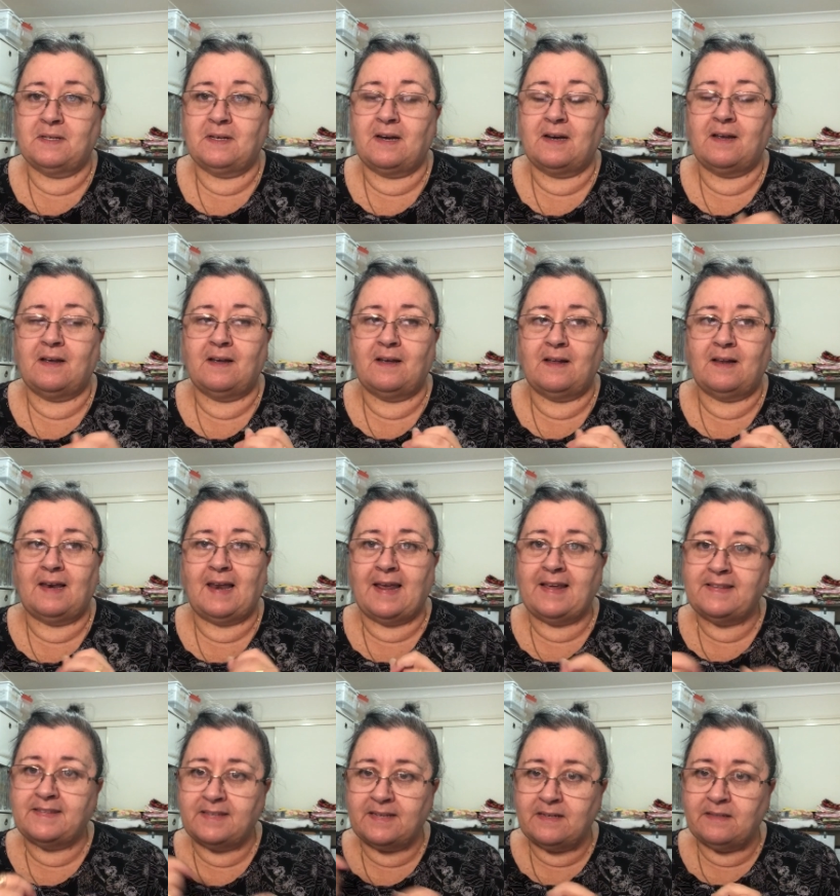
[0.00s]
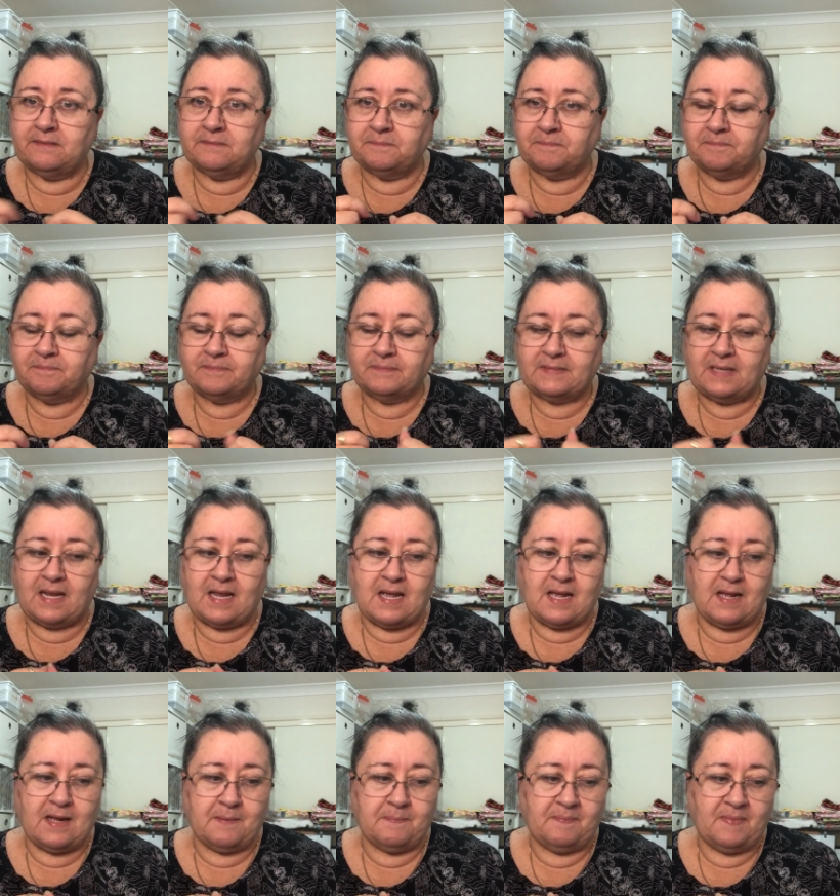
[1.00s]
I'm going to lace it
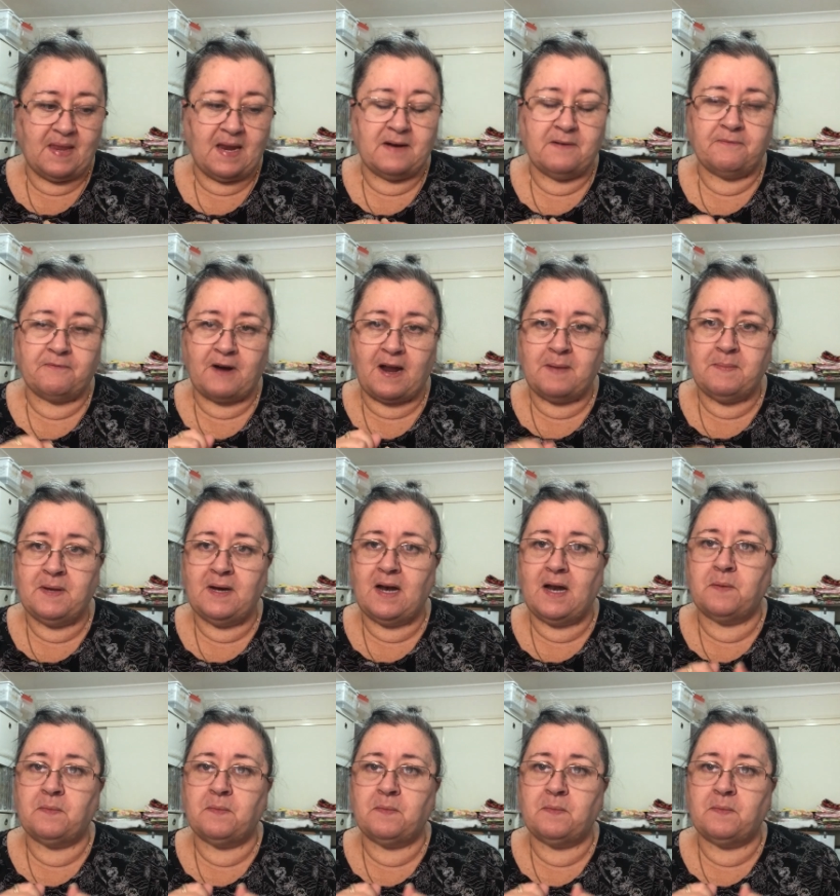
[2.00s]
and frame it.